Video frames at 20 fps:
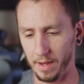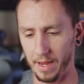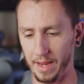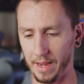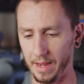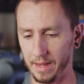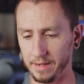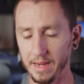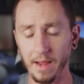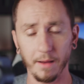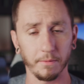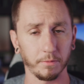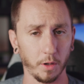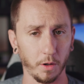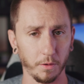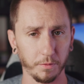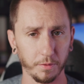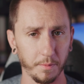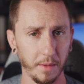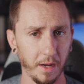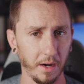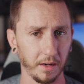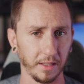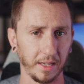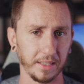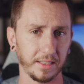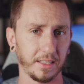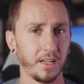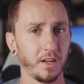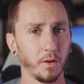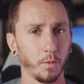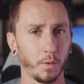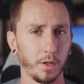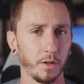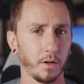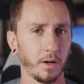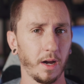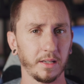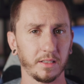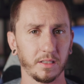And yeah, go from there. I'd like to hear what
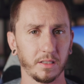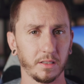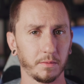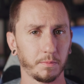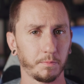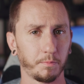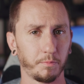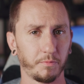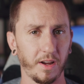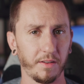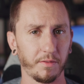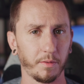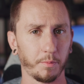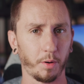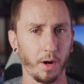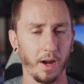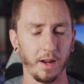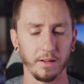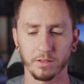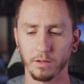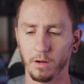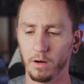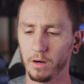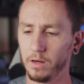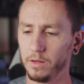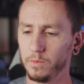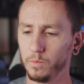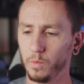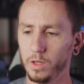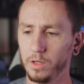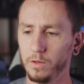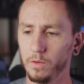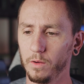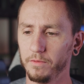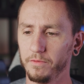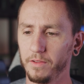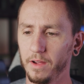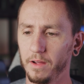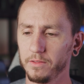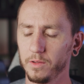your guys' favorite brands are and what you
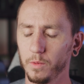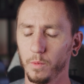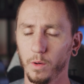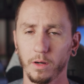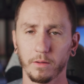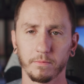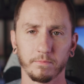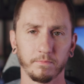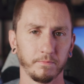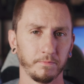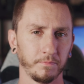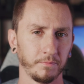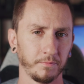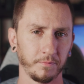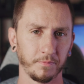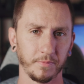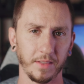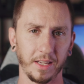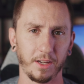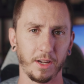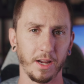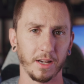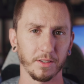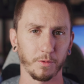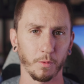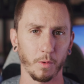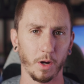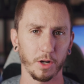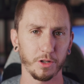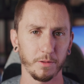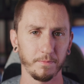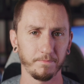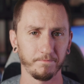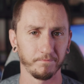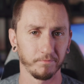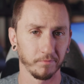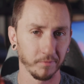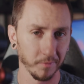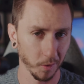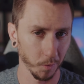have found to work. Thank you guys for watching.
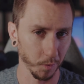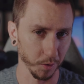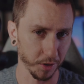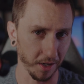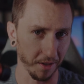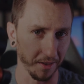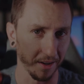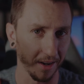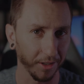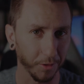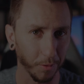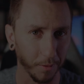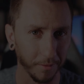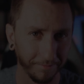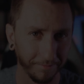We'll see you on the next one.